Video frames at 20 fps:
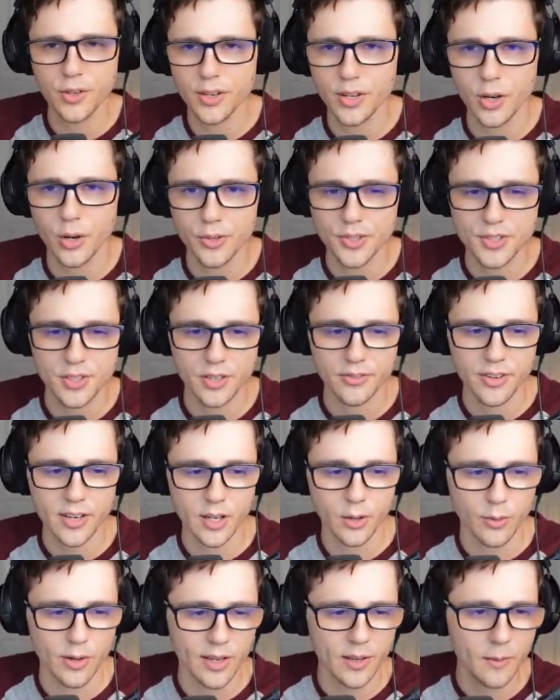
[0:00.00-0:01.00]
going to go with Surf
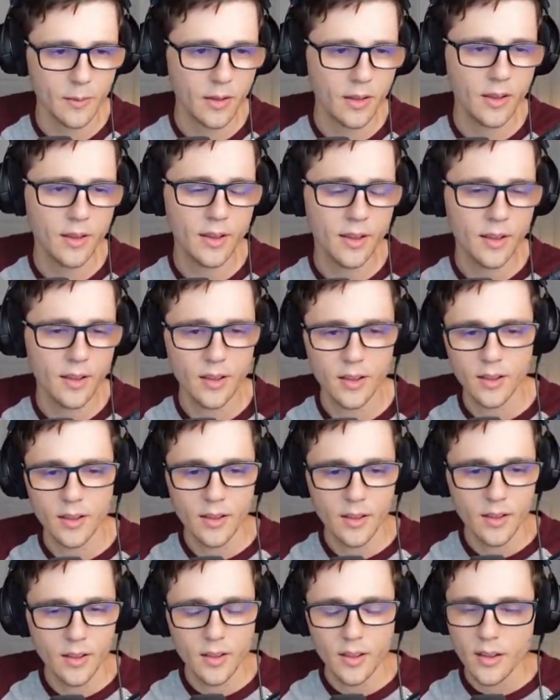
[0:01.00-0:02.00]
anyway.
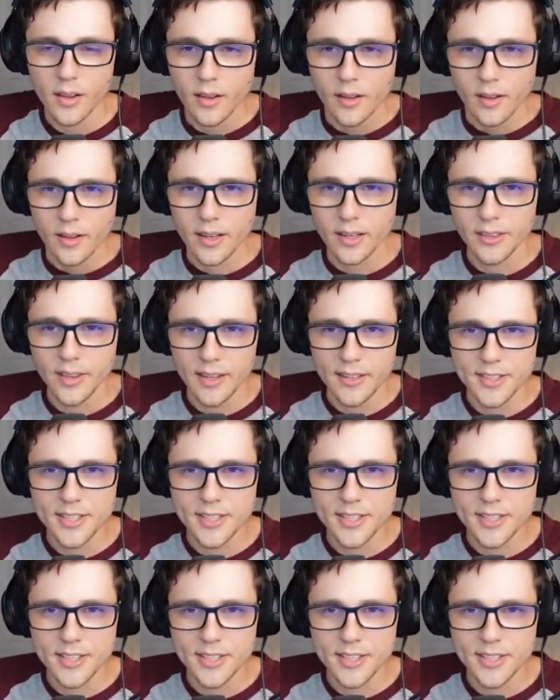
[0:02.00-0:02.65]
And then